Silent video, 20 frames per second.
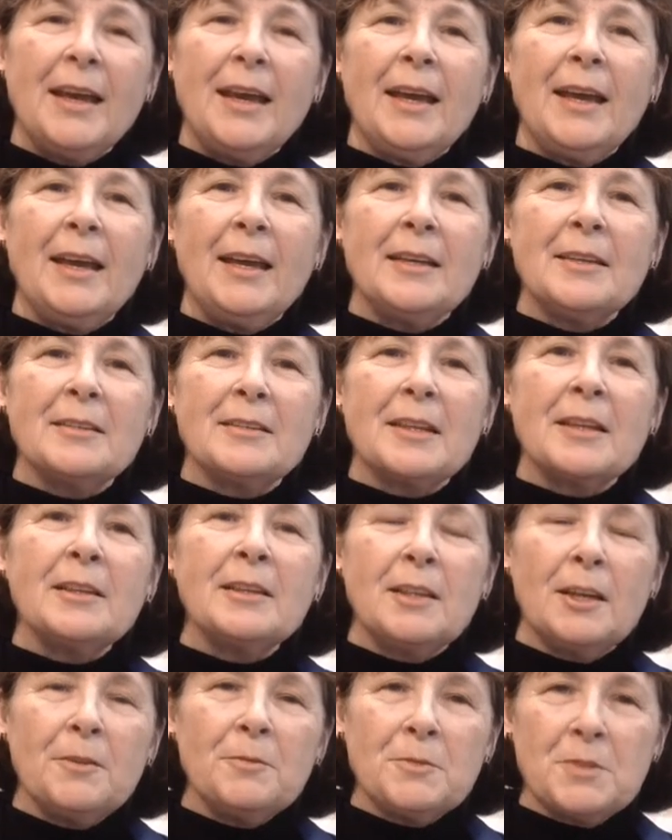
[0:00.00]
and they
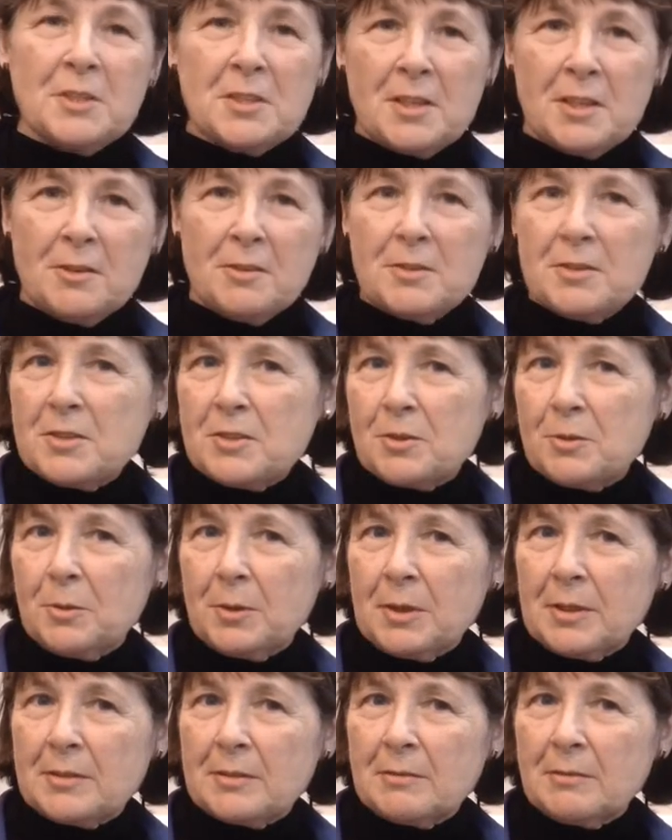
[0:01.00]
love to tell the
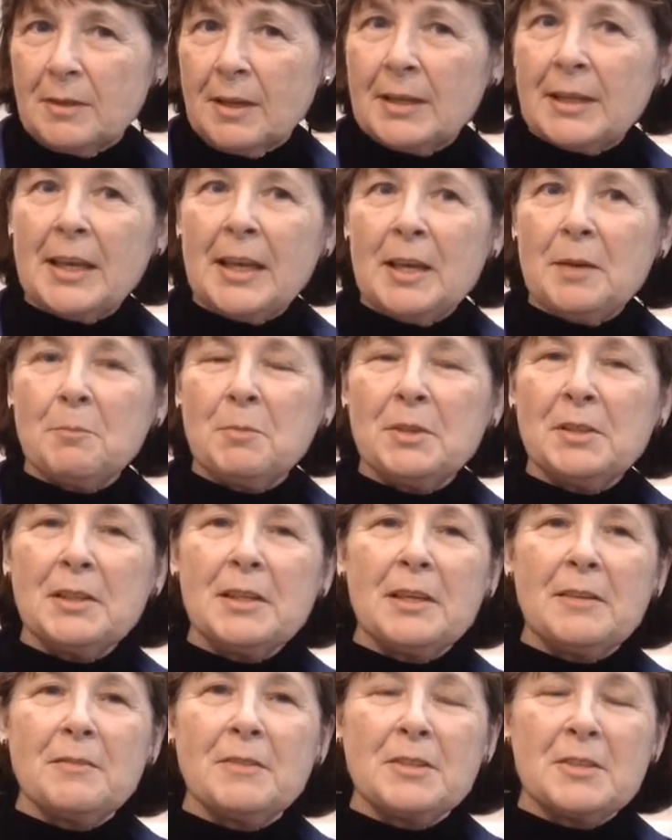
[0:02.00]
stories. I can't
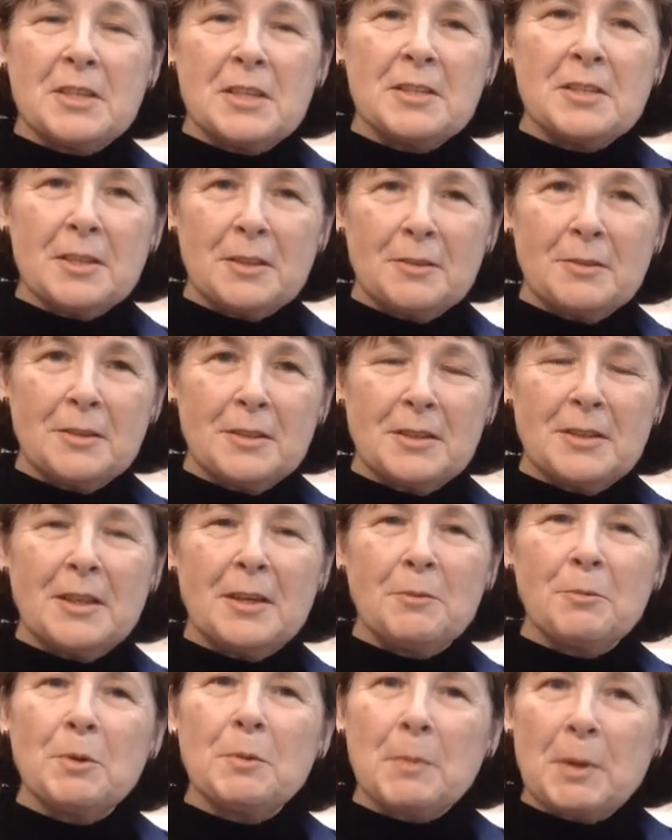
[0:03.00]
believe the detail that they
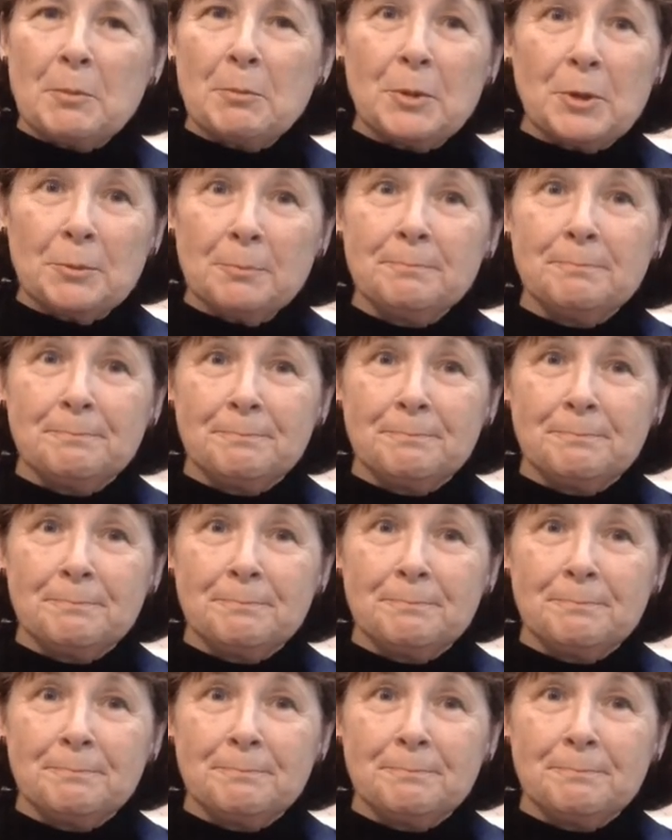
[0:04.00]
remember.